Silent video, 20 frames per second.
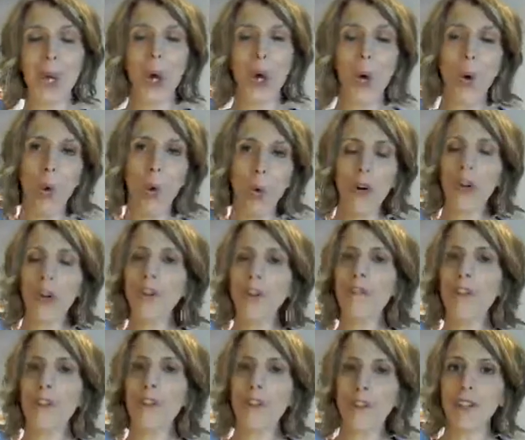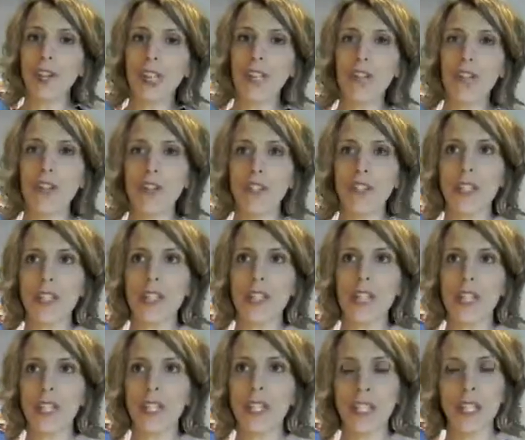Or if you feel like you just
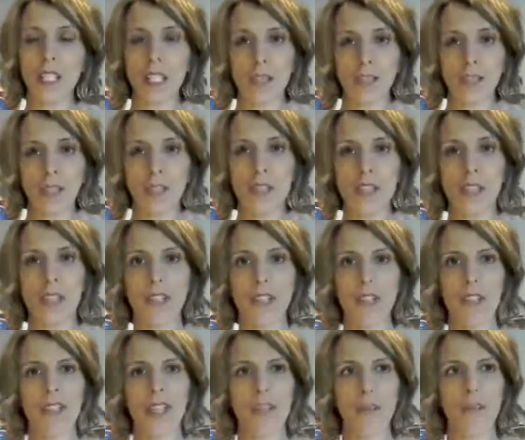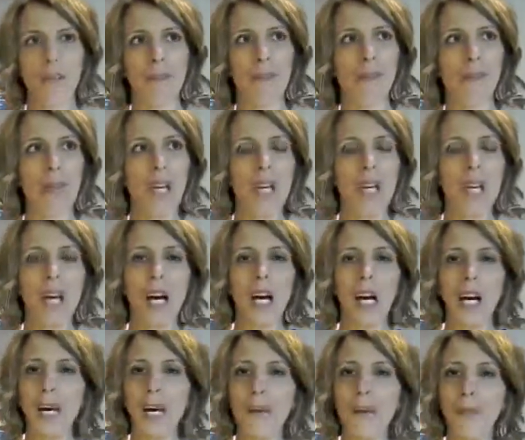need, there's
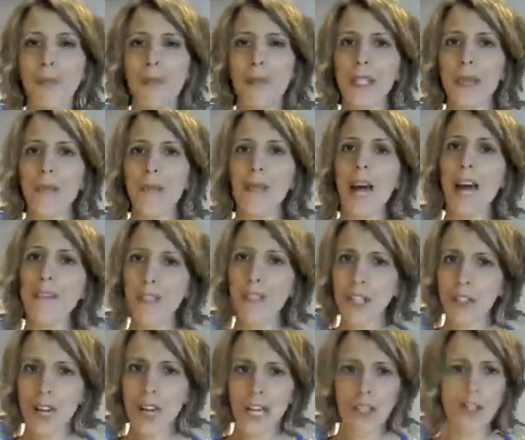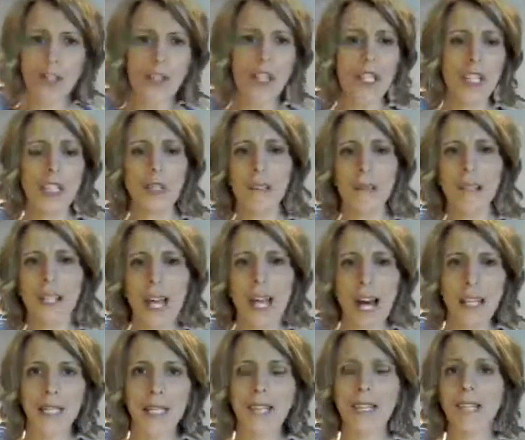some heavier energy, some
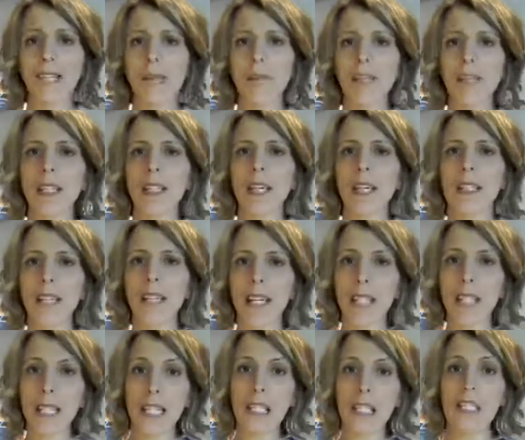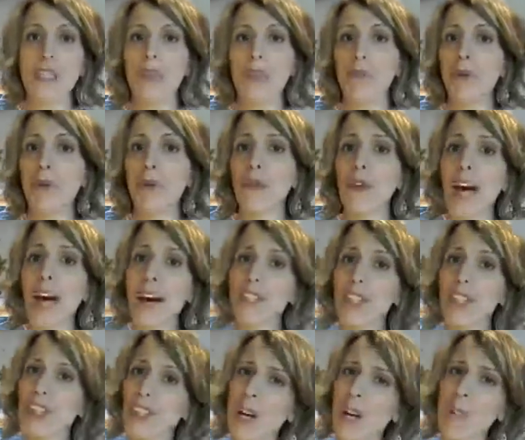sadness, something that needs to move,
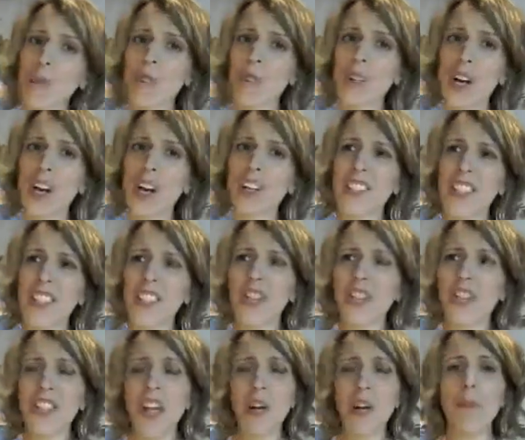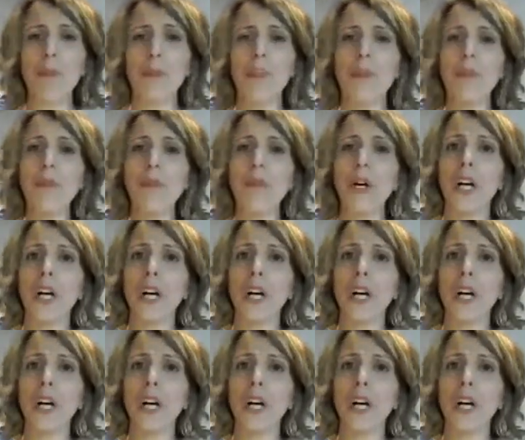having a couple songs that just help you